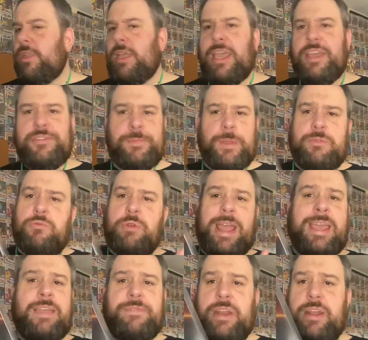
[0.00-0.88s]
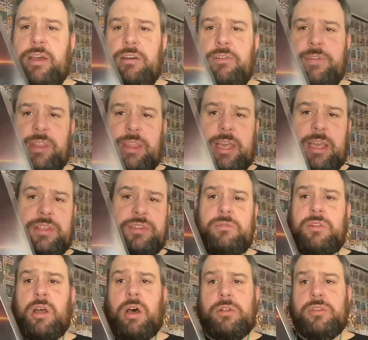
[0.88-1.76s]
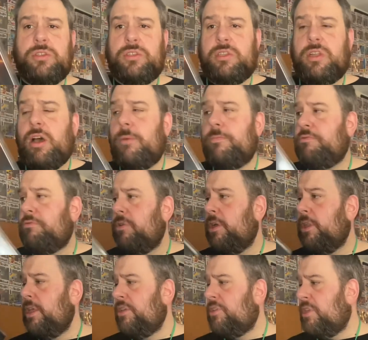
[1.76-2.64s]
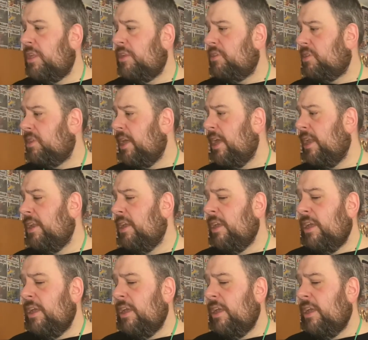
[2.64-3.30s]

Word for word: He's been raving over this non-stop really since then.